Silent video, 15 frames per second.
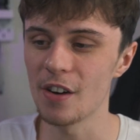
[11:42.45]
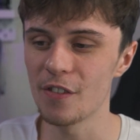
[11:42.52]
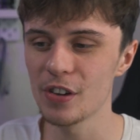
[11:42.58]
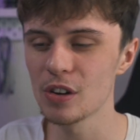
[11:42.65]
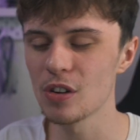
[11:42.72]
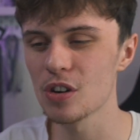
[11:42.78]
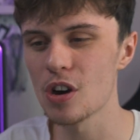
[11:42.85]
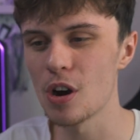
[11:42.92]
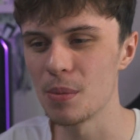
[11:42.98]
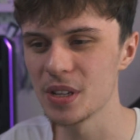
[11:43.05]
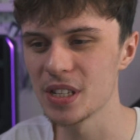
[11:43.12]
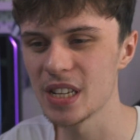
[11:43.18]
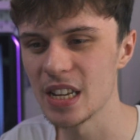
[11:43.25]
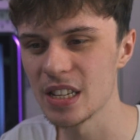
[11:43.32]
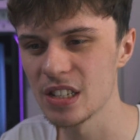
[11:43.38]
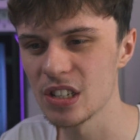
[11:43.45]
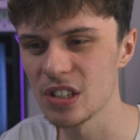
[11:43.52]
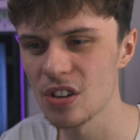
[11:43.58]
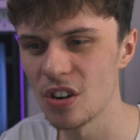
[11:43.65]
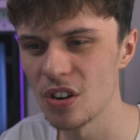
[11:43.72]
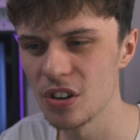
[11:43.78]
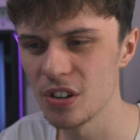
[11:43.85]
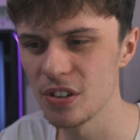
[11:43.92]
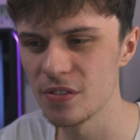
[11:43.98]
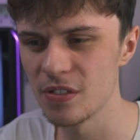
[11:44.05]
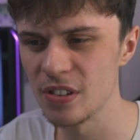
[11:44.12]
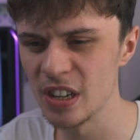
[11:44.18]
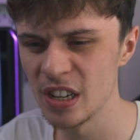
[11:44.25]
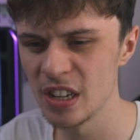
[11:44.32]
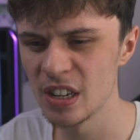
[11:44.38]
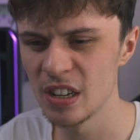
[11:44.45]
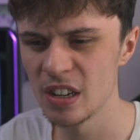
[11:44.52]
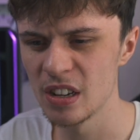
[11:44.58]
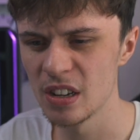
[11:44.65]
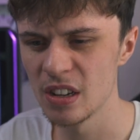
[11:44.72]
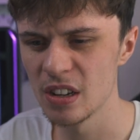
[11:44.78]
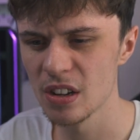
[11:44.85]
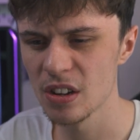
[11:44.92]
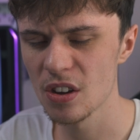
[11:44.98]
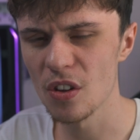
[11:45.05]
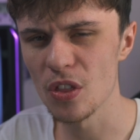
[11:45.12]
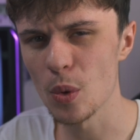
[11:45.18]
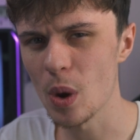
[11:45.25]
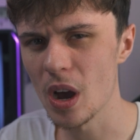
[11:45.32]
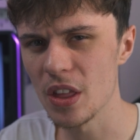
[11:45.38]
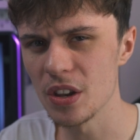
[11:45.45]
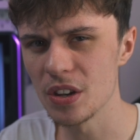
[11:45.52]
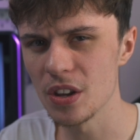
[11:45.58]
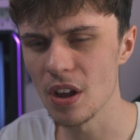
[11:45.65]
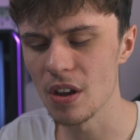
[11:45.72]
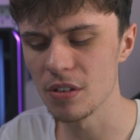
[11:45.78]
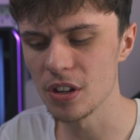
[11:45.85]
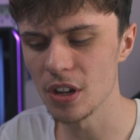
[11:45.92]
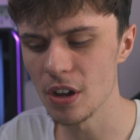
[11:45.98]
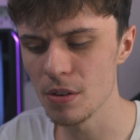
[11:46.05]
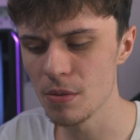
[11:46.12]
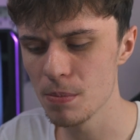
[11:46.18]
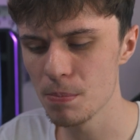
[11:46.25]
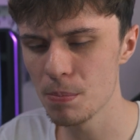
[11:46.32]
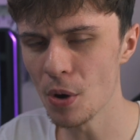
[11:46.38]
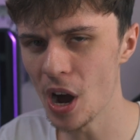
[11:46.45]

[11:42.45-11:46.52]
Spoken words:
I feel like common sense has kind of gone the way of the dodo.